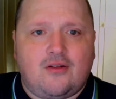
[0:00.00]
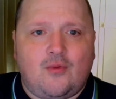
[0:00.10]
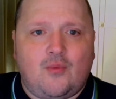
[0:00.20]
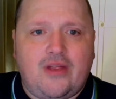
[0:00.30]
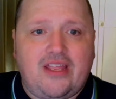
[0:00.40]

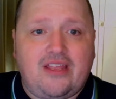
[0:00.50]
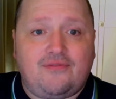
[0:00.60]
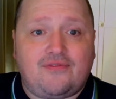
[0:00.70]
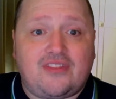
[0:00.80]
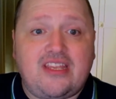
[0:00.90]

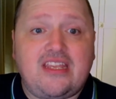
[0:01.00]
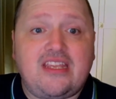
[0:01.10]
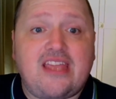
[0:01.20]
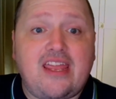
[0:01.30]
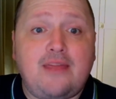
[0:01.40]
With the
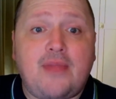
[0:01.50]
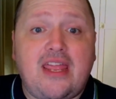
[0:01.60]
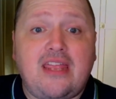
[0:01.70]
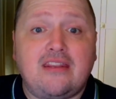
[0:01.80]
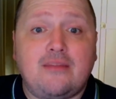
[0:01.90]
game
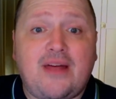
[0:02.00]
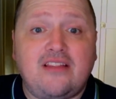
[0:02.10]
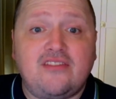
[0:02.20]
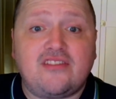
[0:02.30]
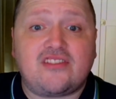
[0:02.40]
in the
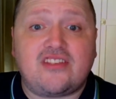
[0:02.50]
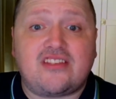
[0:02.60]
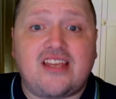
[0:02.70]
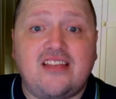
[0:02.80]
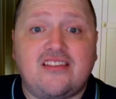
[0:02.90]
balance, the
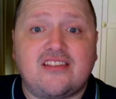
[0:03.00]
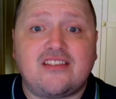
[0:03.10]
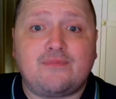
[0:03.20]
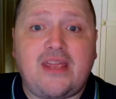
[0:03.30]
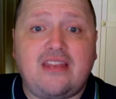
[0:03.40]

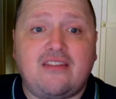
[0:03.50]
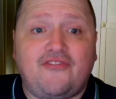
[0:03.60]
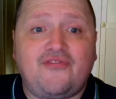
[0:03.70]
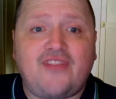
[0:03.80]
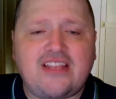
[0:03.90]
Titans made a
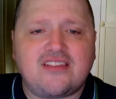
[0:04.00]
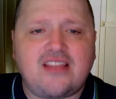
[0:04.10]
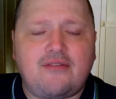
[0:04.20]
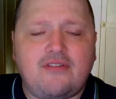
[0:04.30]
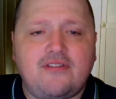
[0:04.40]
fatal
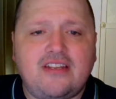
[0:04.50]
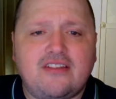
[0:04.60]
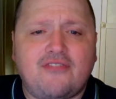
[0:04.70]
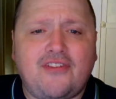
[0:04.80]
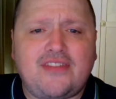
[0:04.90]
error in
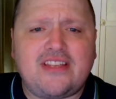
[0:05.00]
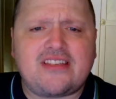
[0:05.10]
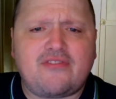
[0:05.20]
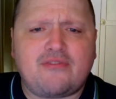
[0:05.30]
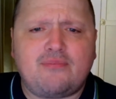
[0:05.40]
the
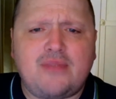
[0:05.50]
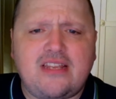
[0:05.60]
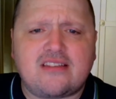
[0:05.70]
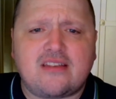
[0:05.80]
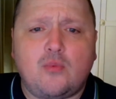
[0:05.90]
57th
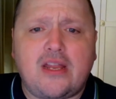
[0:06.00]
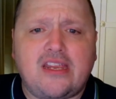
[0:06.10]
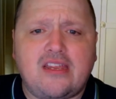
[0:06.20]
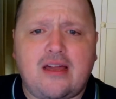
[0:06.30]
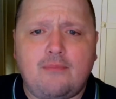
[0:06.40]
minute when
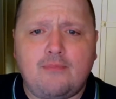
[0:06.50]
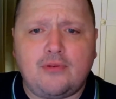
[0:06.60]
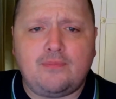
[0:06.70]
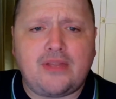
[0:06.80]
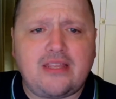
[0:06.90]

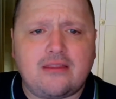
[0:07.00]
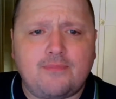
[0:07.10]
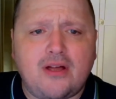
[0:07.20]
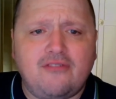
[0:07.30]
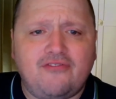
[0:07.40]
Campbell played the
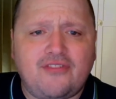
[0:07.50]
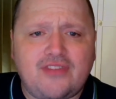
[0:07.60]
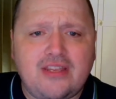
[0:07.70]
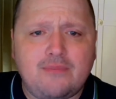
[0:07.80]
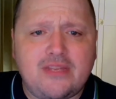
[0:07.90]
ball
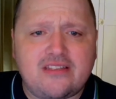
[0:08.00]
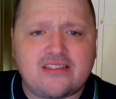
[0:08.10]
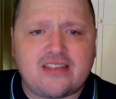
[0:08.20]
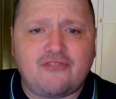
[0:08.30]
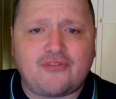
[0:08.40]
15
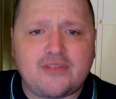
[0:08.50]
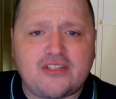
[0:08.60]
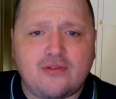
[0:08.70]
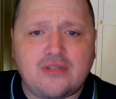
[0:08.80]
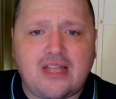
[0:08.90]
metres out from
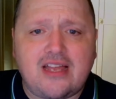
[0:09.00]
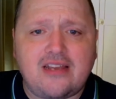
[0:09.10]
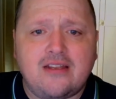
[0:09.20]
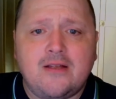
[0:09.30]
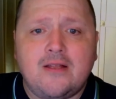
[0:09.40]
his own
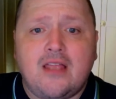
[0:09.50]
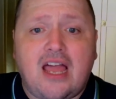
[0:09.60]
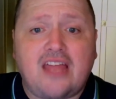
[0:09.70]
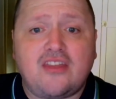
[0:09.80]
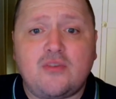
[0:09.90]
line
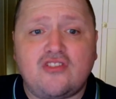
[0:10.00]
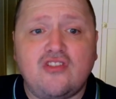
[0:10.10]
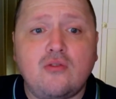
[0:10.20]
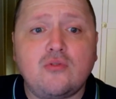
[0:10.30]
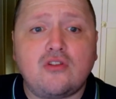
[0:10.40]
and there was
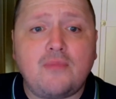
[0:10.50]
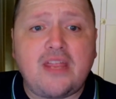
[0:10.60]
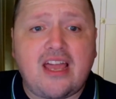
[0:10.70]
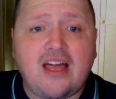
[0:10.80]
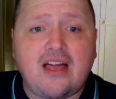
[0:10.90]
no dummy
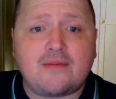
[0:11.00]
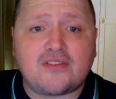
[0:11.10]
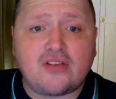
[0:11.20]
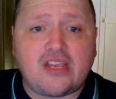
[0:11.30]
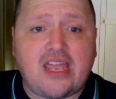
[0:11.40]
half,
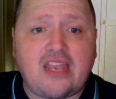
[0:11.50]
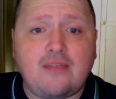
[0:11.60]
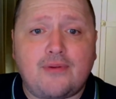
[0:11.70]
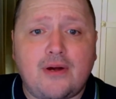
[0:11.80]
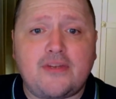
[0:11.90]
so Kenny
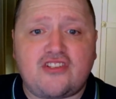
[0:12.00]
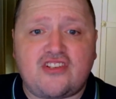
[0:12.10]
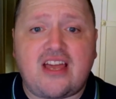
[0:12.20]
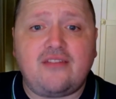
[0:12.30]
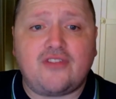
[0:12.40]
Bromwich
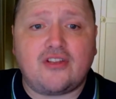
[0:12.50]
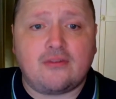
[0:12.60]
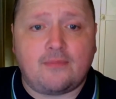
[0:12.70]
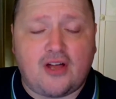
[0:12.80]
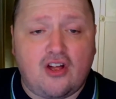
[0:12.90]
dived on
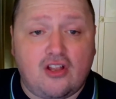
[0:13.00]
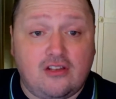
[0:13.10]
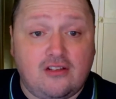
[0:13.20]
the ball.